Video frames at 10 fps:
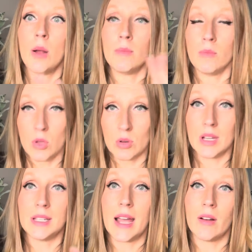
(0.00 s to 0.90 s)

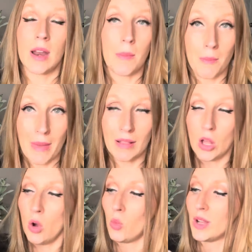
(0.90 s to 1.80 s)
muted down and
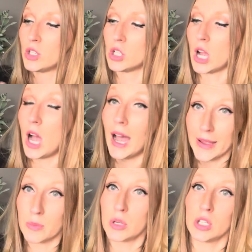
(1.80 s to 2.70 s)
mellow, which I
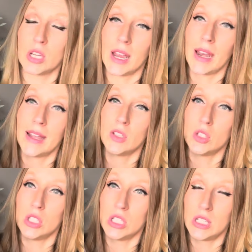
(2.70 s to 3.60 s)
appreciate. I
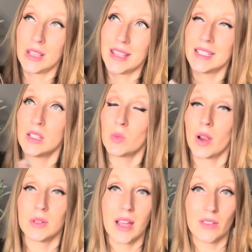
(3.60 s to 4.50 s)
This is where I
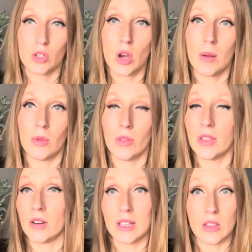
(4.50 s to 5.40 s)
was having trouble.
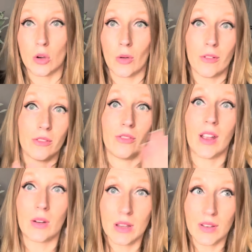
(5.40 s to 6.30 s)
They're either
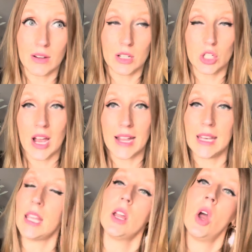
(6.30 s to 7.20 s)
very, very
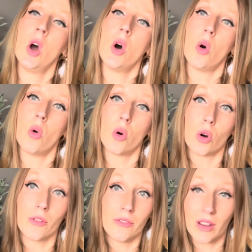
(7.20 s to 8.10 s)
shiny
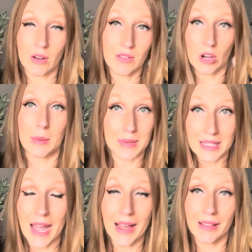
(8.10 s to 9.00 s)
or very, very
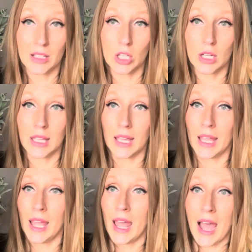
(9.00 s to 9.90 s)
metallic
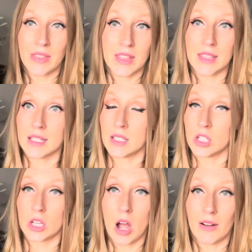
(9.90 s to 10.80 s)
looking. I think this
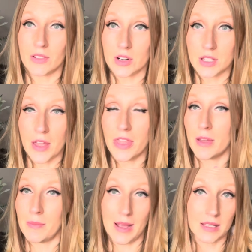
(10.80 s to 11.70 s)
just offers the
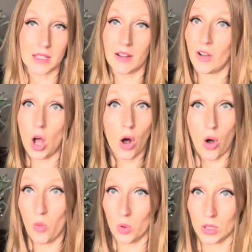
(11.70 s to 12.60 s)
best of
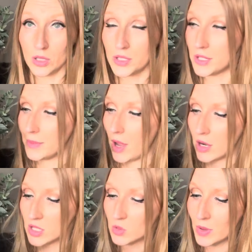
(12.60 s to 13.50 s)
all worlds, to be
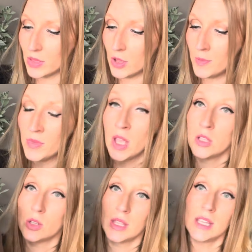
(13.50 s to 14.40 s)
honest with you.
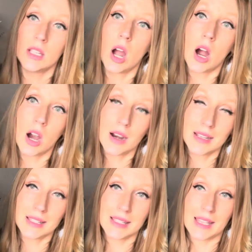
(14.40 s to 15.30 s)
So these are a
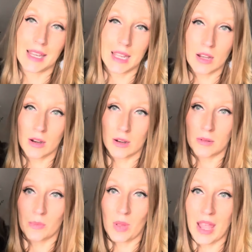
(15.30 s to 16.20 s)
skinnier
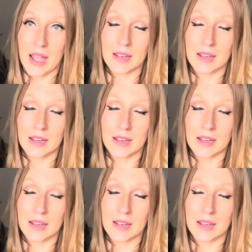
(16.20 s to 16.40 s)
pant